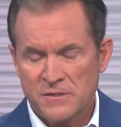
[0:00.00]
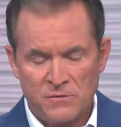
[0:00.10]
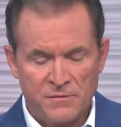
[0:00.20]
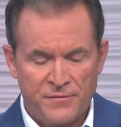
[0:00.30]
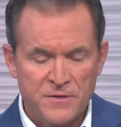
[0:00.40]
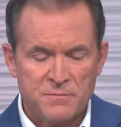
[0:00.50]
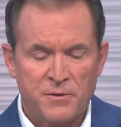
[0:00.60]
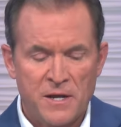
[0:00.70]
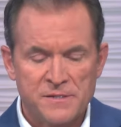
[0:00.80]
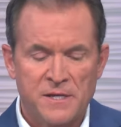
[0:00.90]
So the first
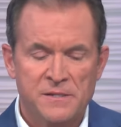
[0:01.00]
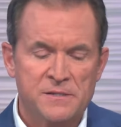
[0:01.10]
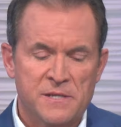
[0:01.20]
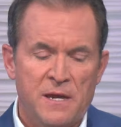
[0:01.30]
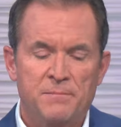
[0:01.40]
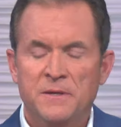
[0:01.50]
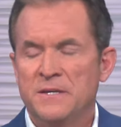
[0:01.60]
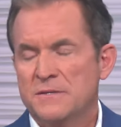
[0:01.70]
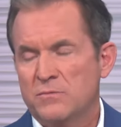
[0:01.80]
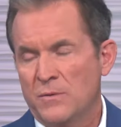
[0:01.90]
process step
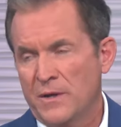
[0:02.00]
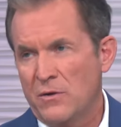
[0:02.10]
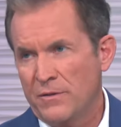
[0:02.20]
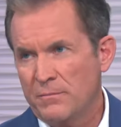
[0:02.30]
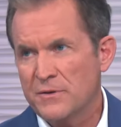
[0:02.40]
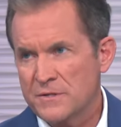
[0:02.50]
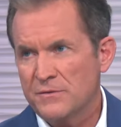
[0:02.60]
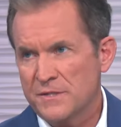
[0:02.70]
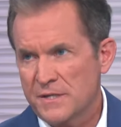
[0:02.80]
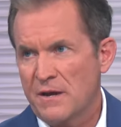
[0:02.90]
is what we call the
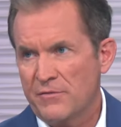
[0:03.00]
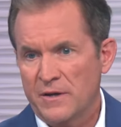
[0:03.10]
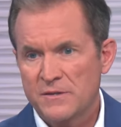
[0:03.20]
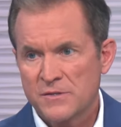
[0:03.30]
personal discovery.